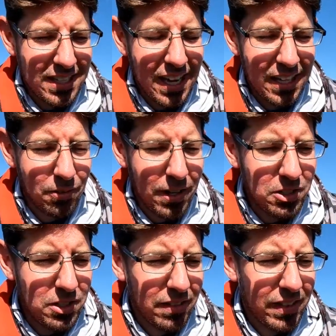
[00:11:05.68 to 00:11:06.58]
and
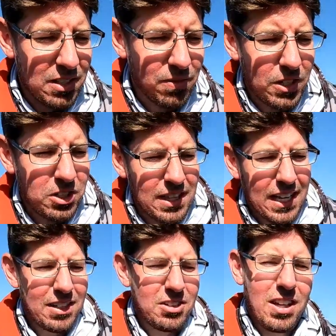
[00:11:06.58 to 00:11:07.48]
coloration of these fish.
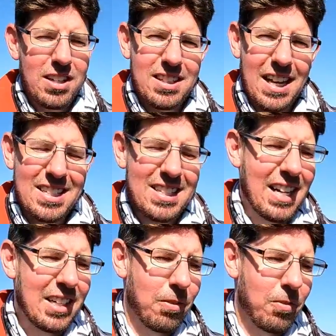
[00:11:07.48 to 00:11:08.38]
They are just a
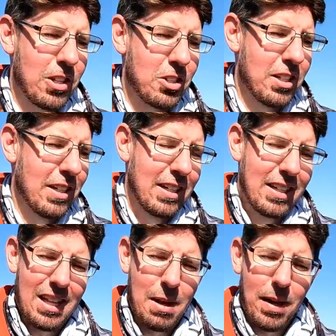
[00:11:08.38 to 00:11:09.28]
stunning fish.
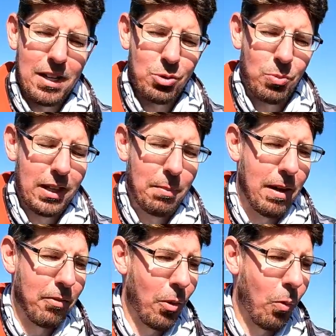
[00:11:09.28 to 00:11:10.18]
They punch well
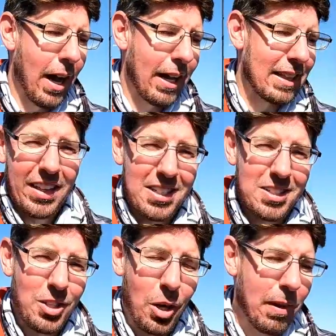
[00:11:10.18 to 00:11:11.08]
above their weight. They
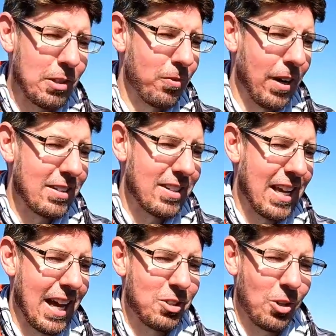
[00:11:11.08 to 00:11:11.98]
are so much fun
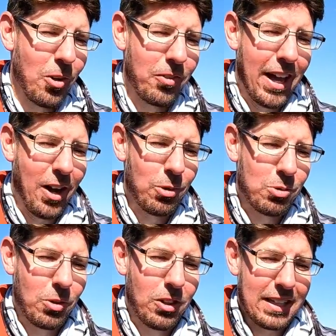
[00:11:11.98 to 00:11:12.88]
to catch on that
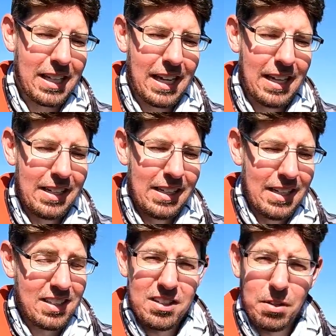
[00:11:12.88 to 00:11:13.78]
ultralight gear.
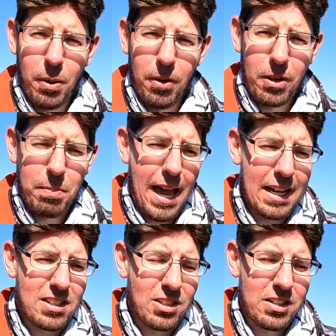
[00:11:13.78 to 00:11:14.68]
This is a perfect
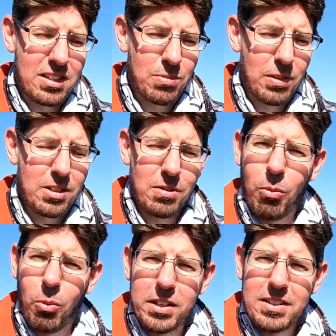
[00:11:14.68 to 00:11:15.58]
panty size, this one, so
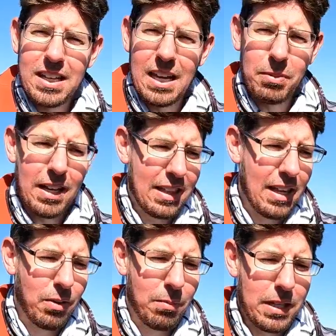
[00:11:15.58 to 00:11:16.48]
if I wanted to keep
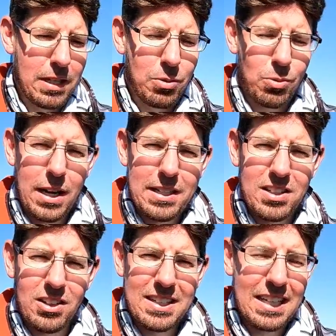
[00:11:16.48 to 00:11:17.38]
that, that would be
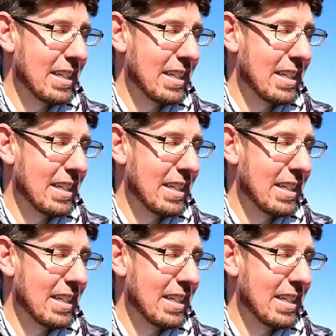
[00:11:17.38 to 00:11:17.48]
great size